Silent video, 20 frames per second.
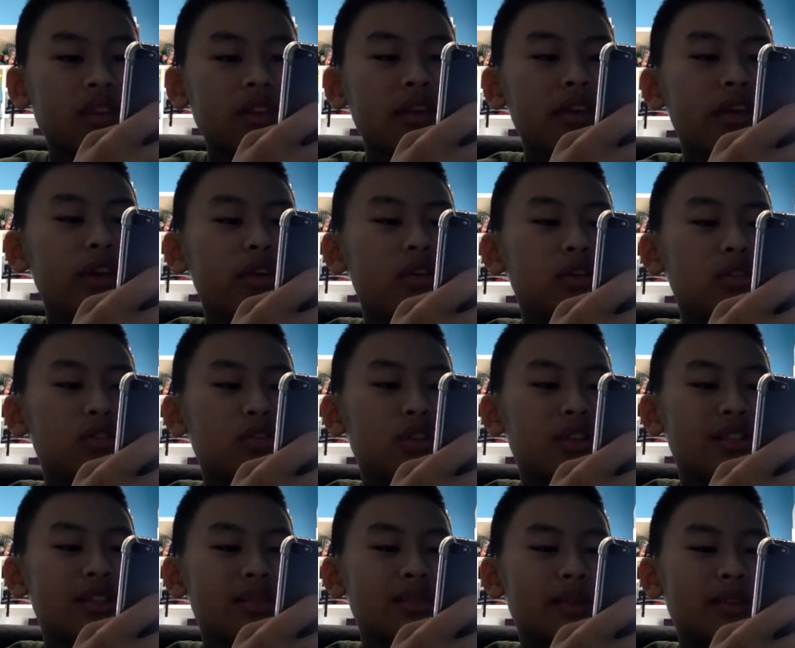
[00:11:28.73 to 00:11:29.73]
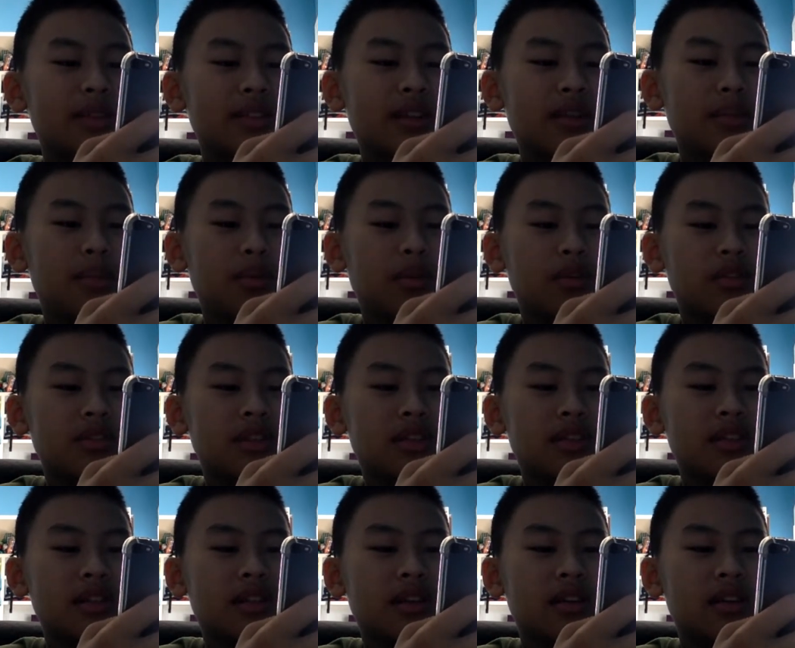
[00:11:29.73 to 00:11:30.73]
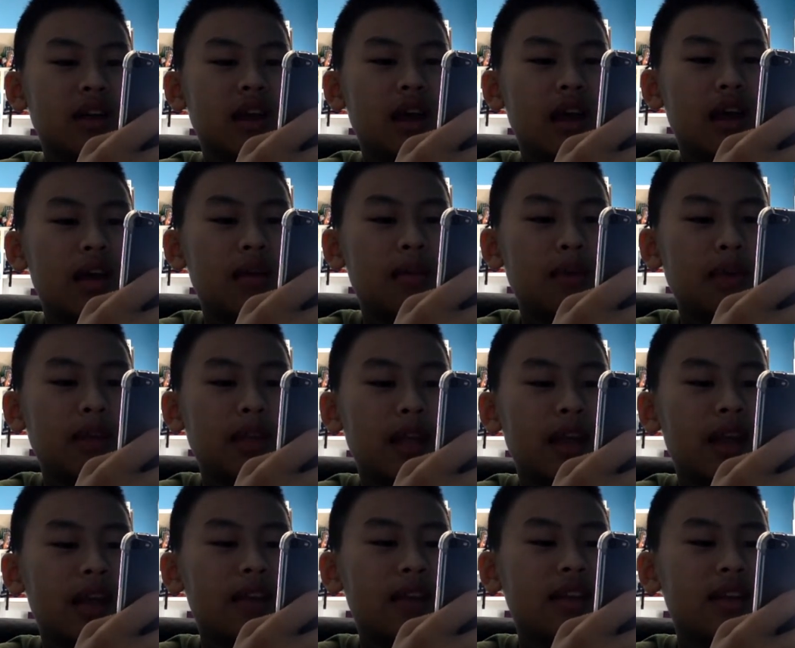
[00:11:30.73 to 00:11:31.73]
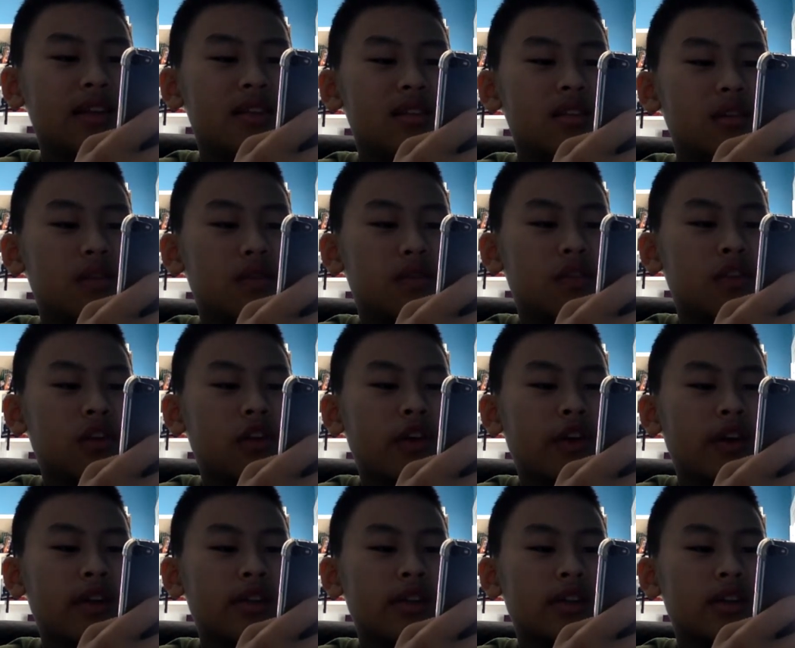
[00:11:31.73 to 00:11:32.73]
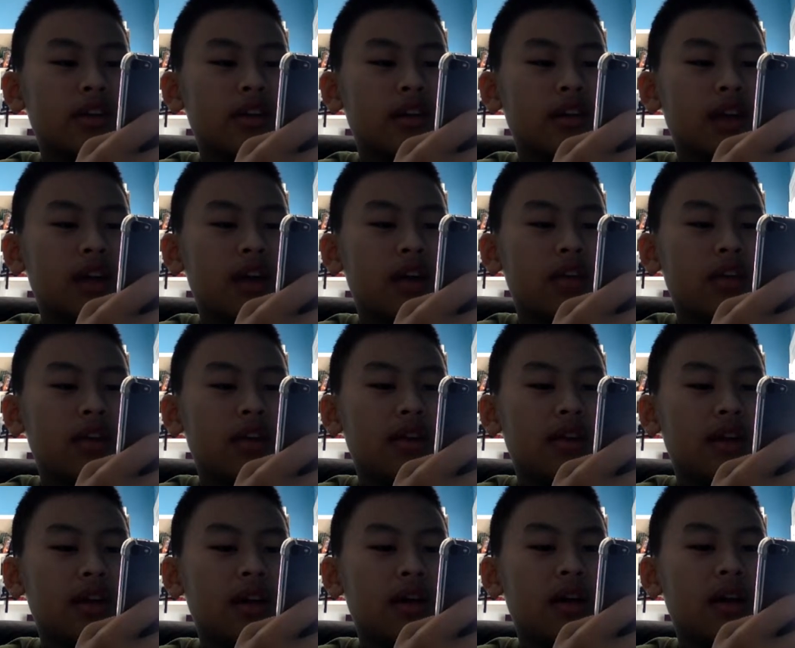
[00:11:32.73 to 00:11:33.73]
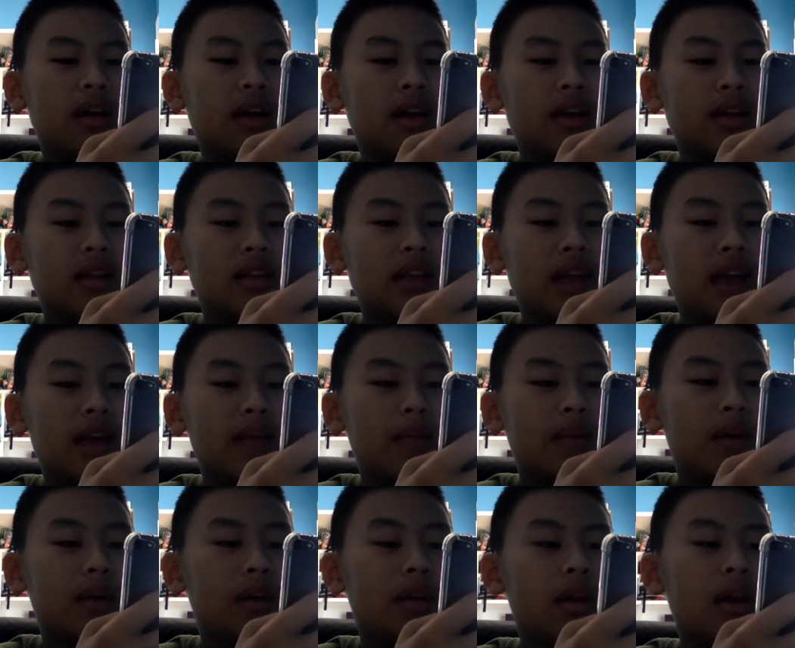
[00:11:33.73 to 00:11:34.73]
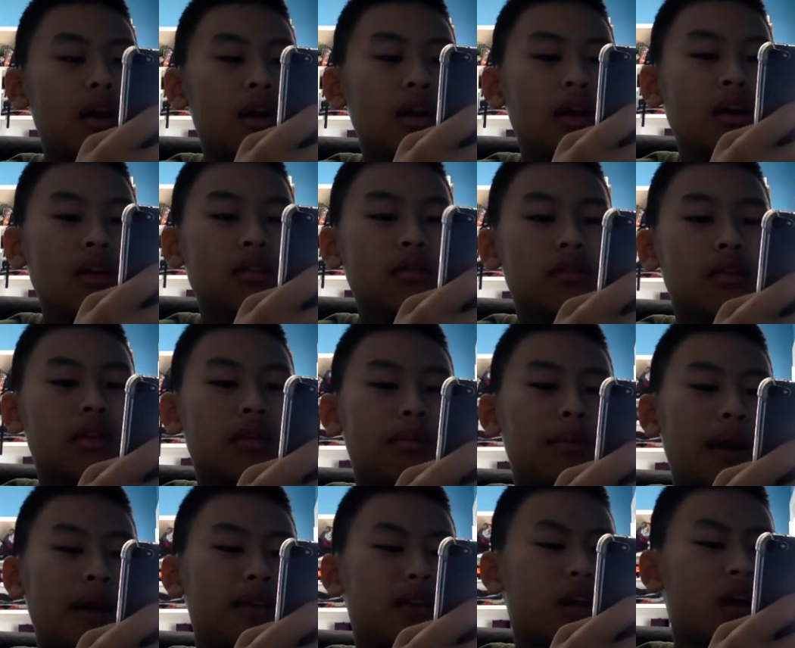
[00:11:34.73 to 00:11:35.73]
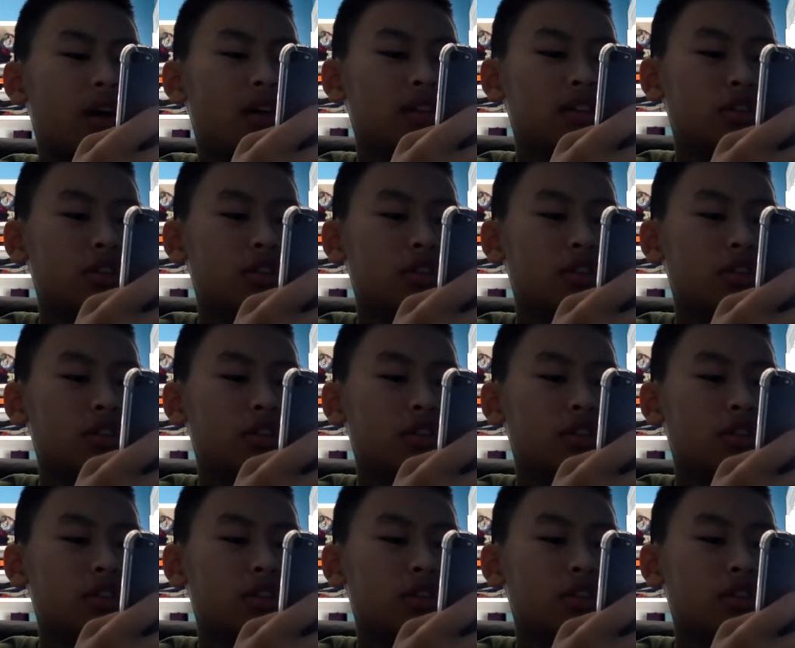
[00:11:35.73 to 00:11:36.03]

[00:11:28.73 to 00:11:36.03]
use transmission, processing, and maintenance of location account data at any time, but by not